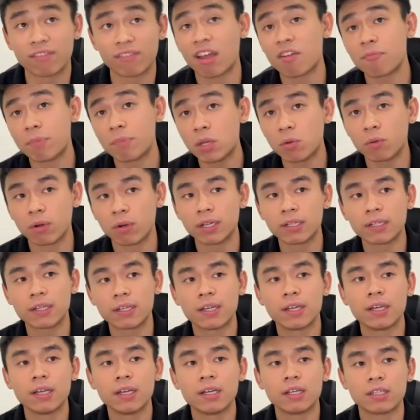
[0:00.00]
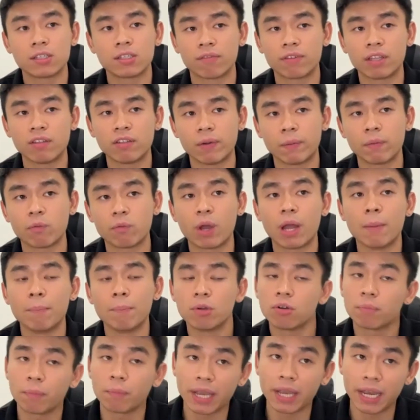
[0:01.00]
I've been one software developer where I
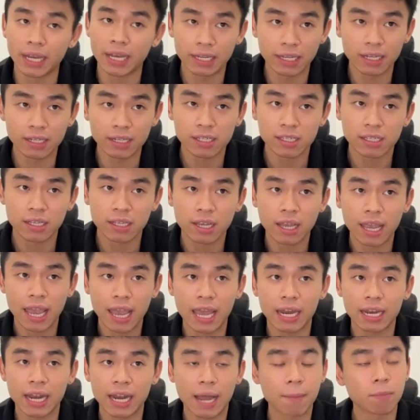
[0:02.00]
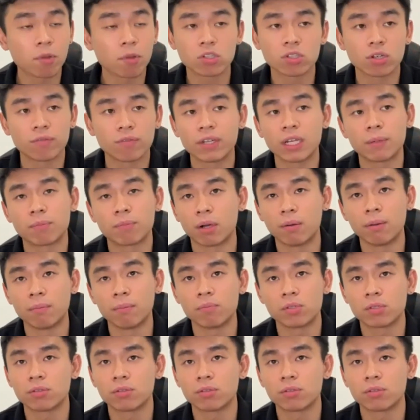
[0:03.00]
built my ideas and I'm not solving a problem.